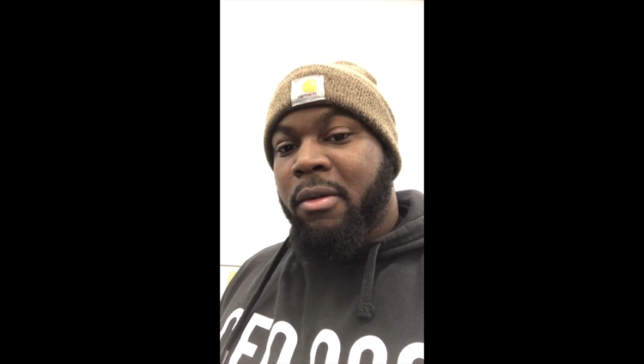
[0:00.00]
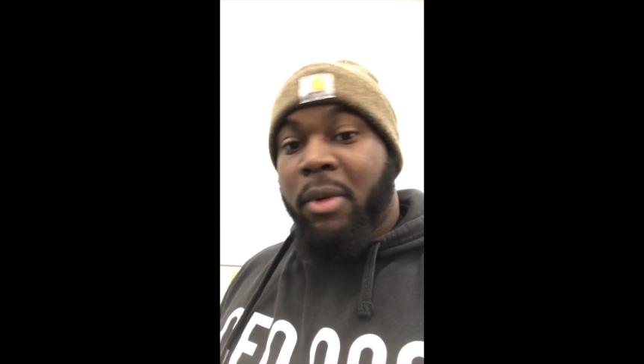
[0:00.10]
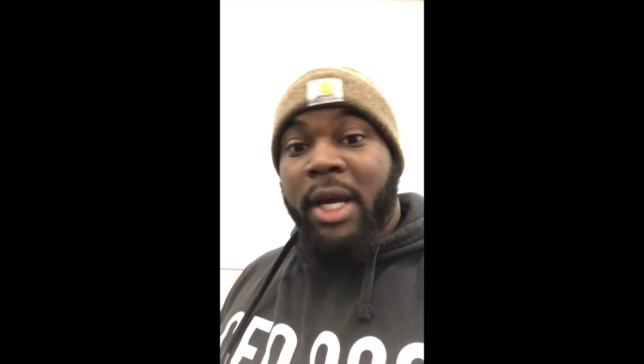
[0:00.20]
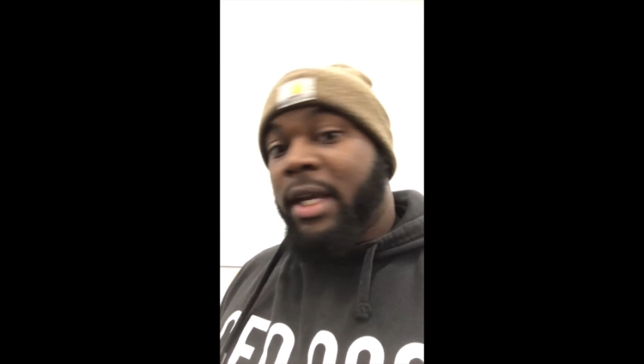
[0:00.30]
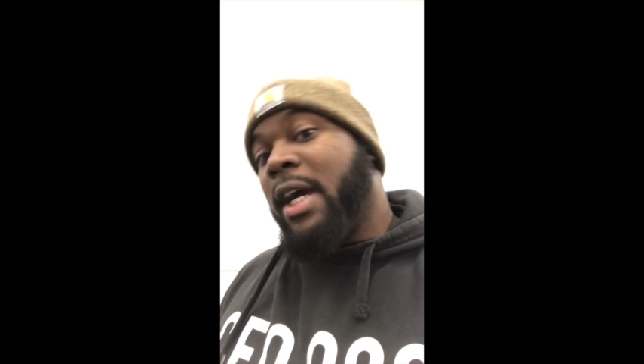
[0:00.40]

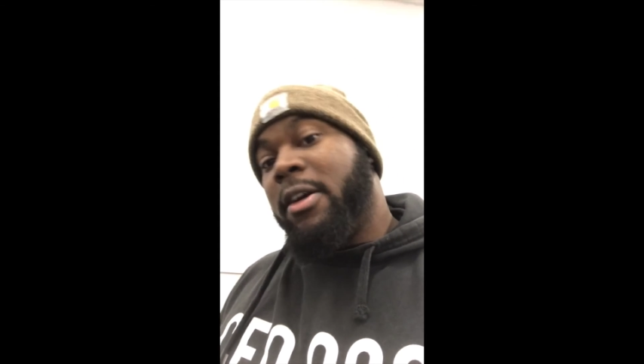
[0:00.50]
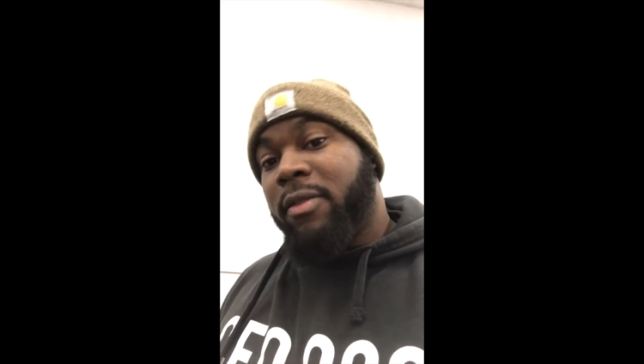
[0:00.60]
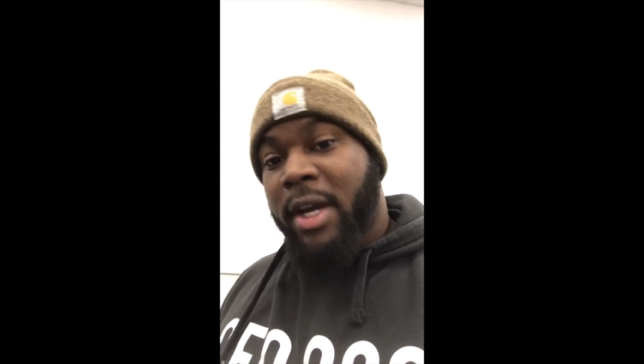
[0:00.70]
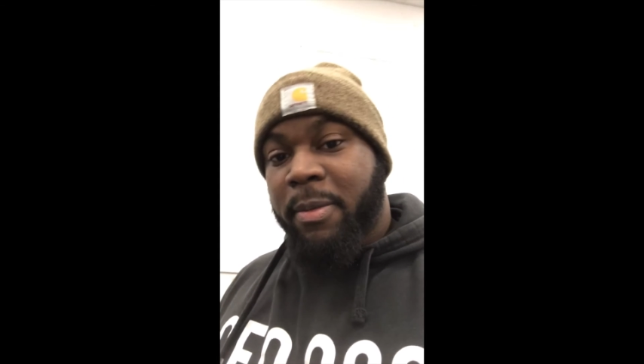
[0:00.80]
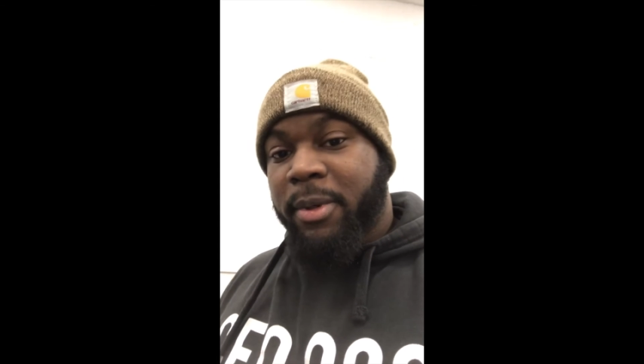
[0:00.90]
When I can have
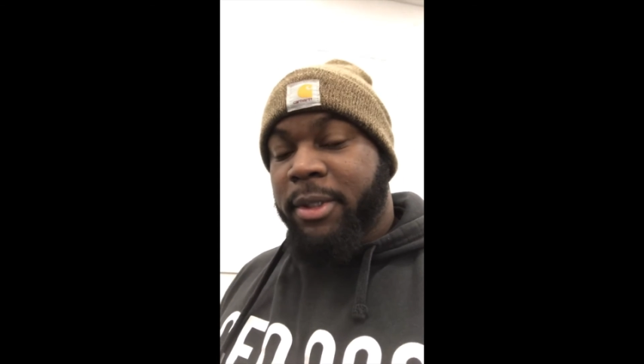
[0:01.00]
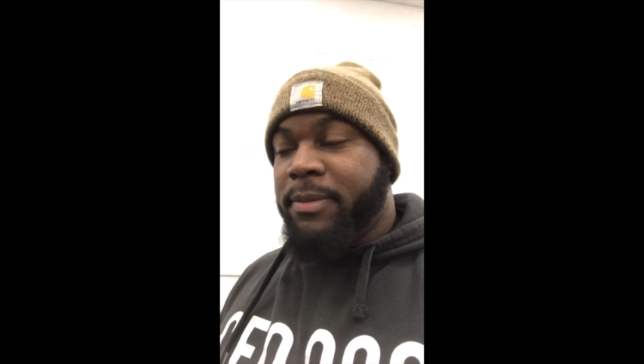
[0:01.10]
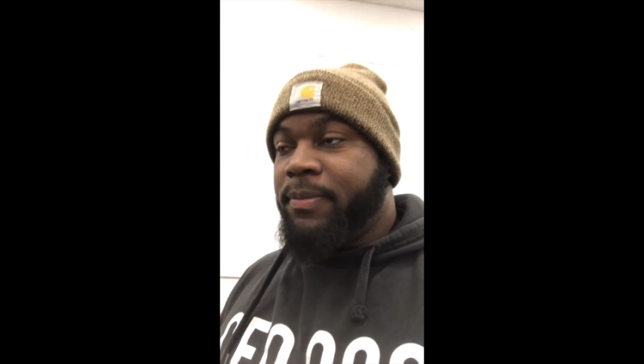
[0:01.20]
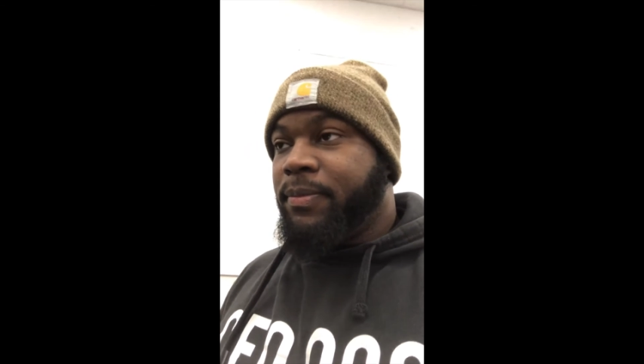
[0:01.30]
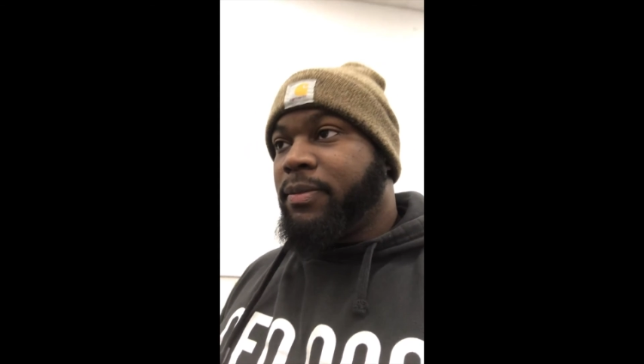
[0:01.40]
a Viper
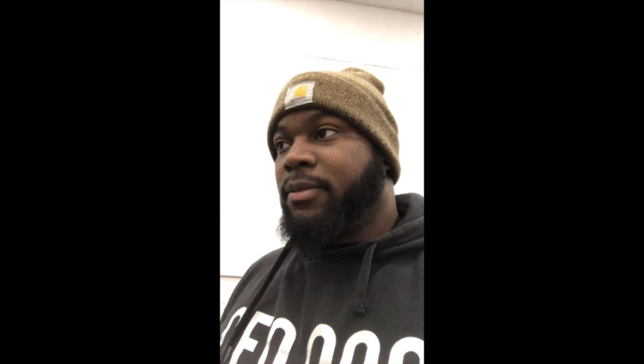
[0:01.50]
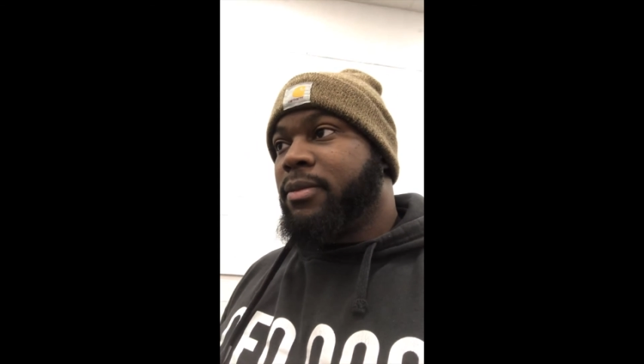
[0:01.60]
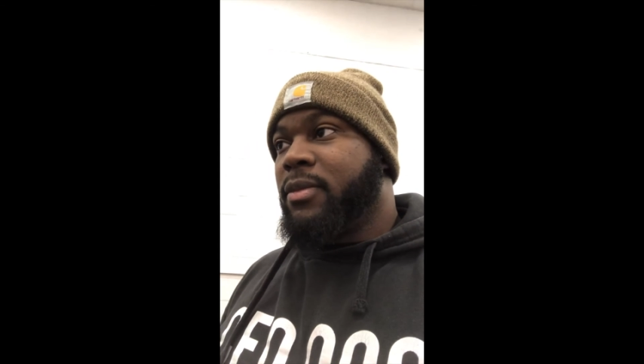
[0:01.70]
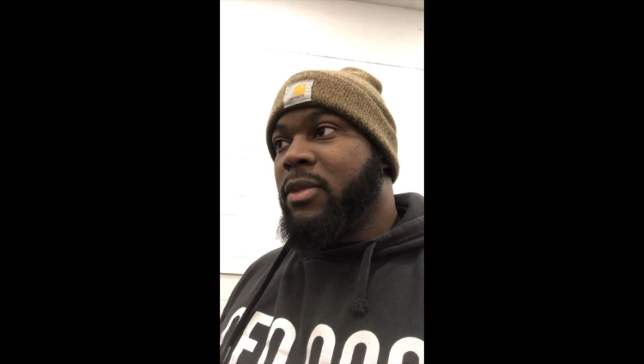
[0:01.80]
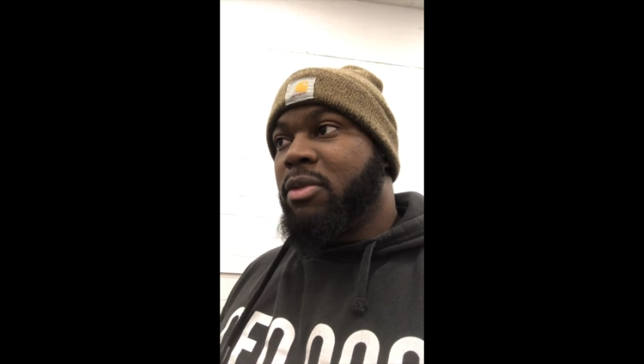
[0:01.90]

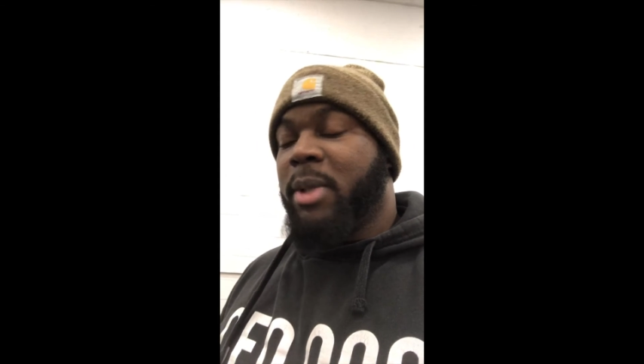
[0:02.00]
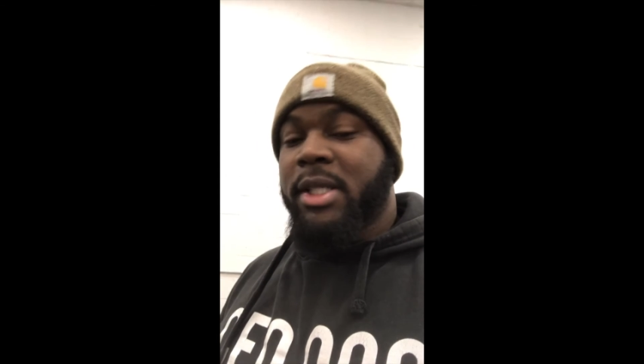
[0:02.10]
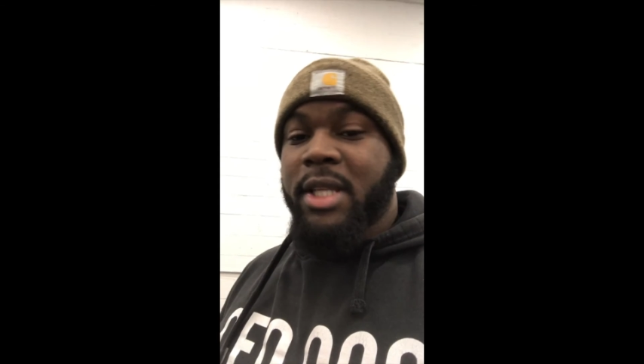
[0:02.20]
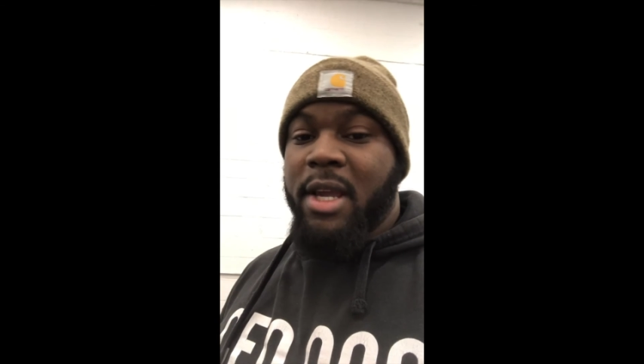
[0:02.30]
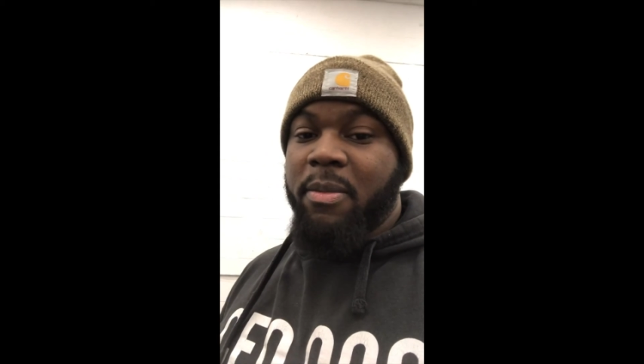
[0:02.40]
for
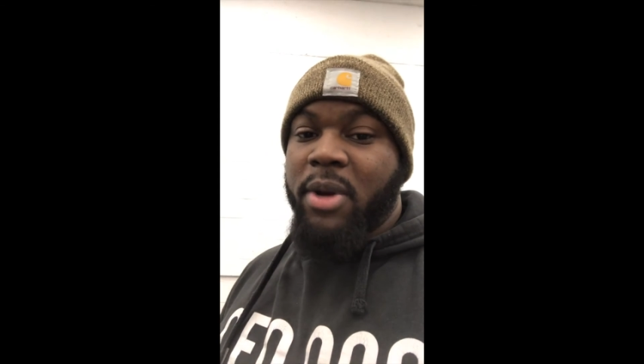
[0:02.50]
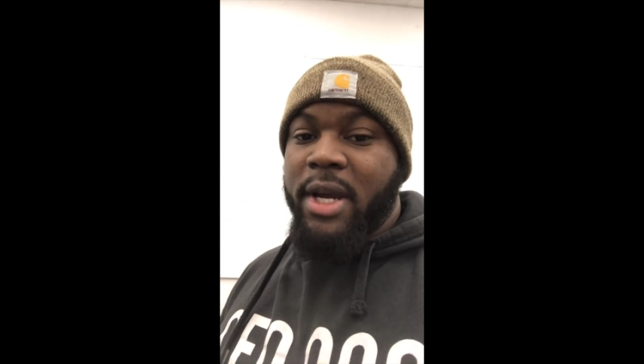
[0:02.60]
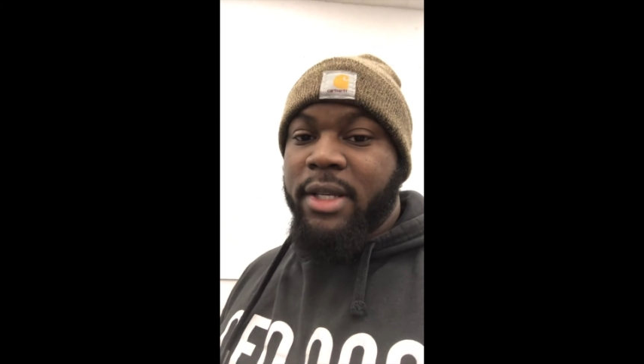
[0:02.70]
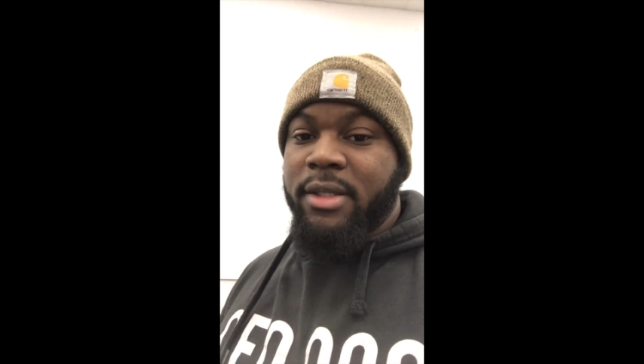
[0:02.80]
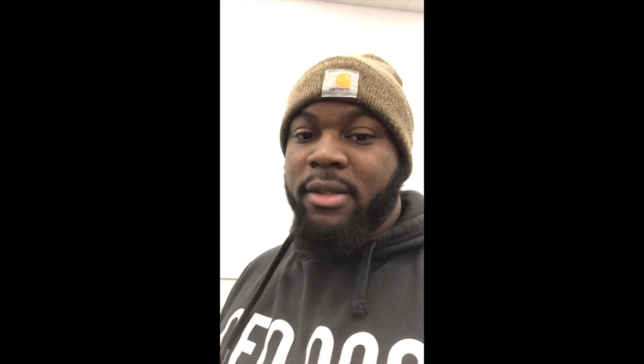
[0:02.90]
about the same
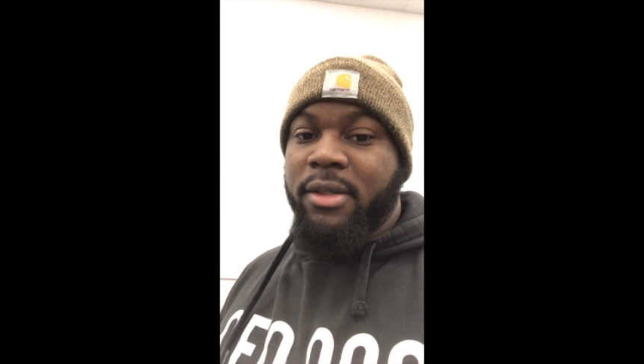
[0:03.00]
price,